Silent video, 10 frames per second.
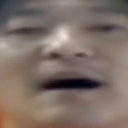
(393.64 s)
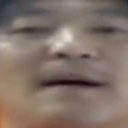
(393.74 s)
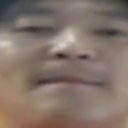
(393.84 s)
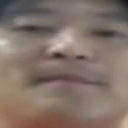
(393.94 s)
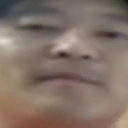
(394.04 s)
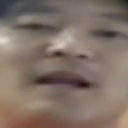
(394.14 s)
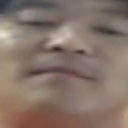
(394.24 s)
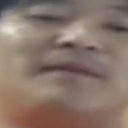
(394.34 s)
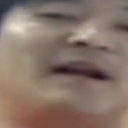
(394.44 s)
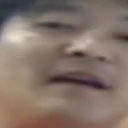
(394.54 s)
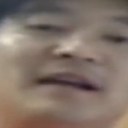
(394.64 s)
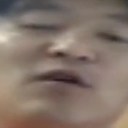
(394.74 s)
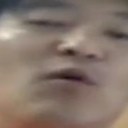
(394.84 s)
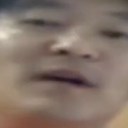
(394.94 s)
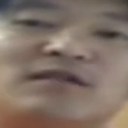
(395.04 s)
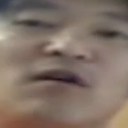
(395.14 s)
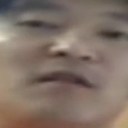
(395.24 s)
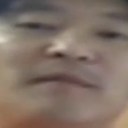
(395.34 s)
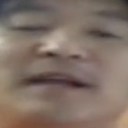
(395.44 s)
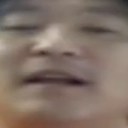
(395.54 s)
um, but uh, he's always
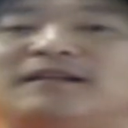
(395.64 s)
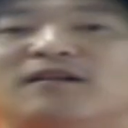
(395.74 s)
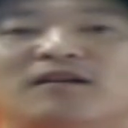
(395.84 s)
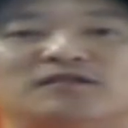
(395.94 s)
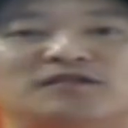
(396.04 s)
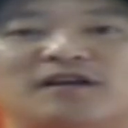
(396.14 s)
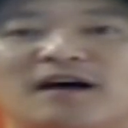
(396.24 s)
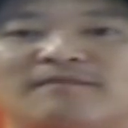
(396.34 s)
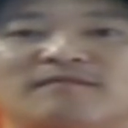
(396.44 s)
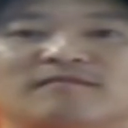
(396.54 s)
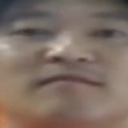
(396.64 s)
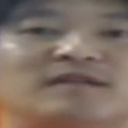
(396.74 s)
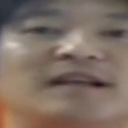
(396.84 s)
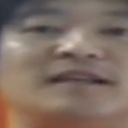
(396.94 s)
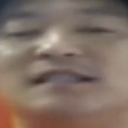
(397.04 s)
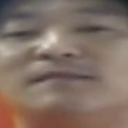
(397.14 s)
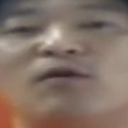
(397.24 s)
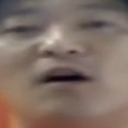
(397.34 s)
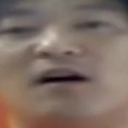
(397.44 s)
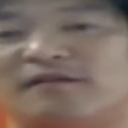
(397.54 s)
taught me that, you know, just uh, this is
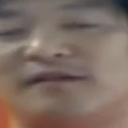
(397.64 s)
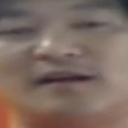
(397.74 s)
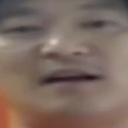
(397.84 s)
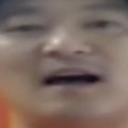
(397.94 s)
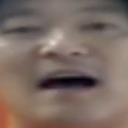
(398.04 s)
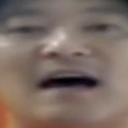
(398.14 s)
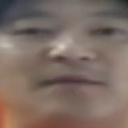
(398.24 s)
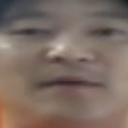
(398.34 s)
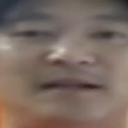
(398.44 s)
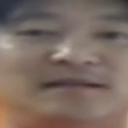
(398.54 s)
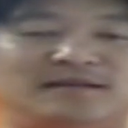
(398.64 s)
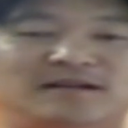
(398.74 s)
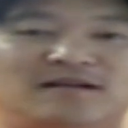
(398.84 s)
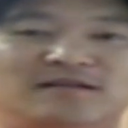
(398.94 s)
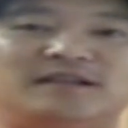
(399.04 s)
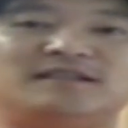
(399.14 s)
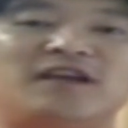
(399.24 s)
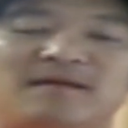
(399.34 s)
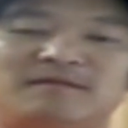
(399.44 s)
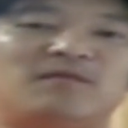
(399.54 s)
for athletes, you know, this
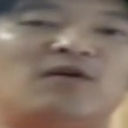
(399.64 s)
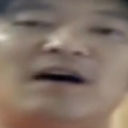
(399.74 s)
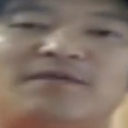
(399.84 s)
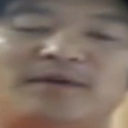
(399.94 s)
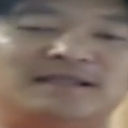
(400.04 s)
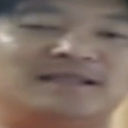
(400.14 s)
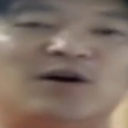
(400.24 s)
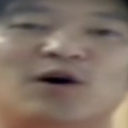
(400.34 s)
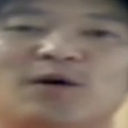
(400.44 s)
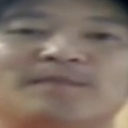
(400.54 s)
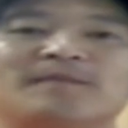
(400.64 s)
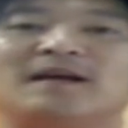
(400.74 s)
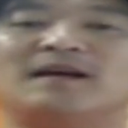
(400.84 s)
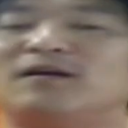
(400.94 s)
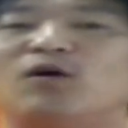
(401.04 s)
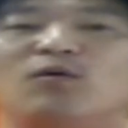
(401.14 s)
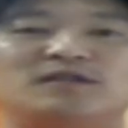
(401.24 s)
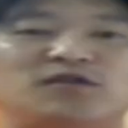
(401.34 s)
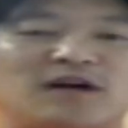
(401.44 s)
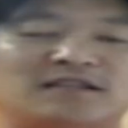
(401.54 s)
team's for athletes. So
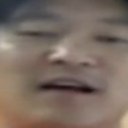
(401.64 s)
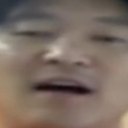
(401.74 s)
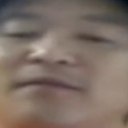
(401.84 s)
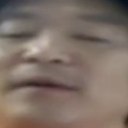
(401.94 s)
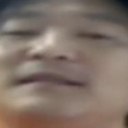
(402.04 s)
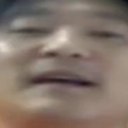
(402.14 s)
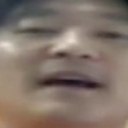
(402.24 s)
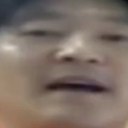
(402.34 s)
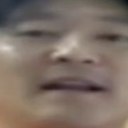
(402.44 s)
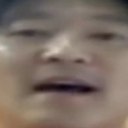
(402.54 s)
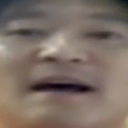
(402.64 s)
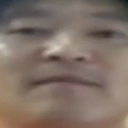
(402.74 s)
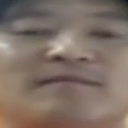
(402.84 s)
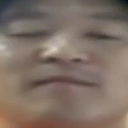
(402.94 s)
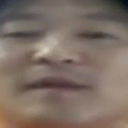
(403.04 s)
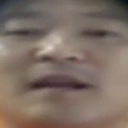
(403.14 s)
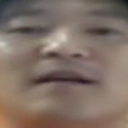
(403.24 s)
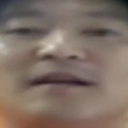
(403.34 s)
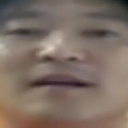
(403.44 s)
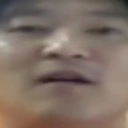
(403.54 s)
always trust athletes, and uh,
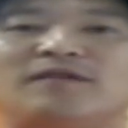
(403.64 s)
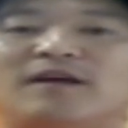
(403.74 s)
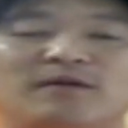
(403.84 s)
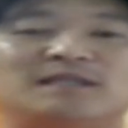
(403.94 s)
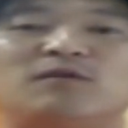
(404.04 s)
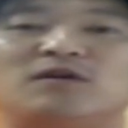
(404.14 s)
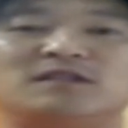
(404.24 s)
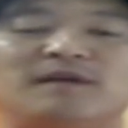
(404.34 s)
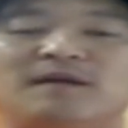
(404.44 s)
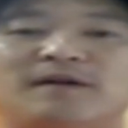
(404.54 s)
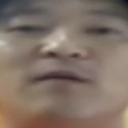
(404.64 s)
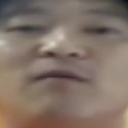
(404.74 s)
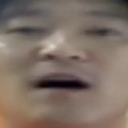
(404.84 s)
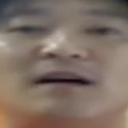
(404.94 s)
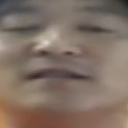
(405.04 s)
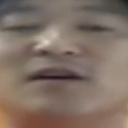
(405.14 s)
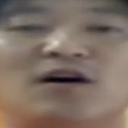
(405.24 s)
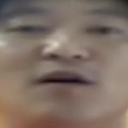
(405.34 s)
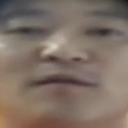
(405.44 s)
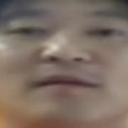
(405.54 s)
you know, they'll respond to me pretty well.
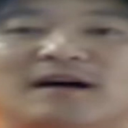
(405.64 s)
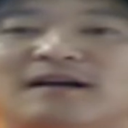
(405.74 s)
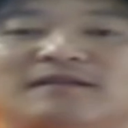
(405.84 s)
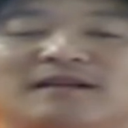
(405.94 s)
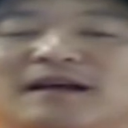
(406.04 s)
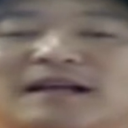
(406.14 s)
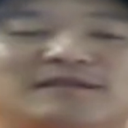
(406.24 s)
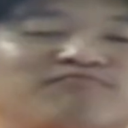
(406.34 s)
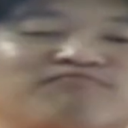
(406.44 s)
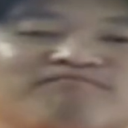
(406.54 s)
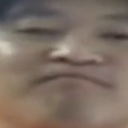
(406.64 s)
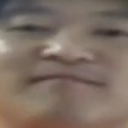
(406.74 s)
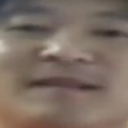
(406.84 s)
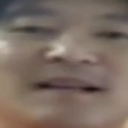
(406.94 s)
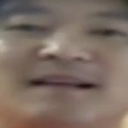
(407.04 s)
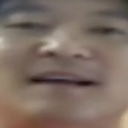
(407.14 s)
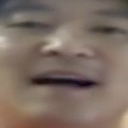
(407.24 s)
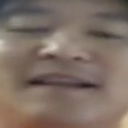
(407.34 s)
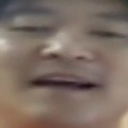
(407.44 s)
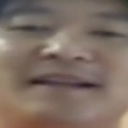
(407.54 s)
So that's
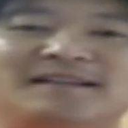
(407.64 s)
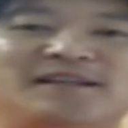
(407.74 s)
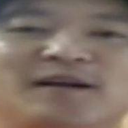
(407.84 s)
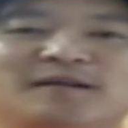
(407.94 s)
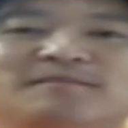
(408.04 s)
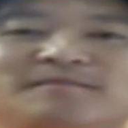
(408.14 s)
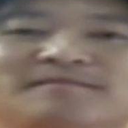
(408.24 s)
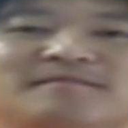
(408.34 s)
I did this year.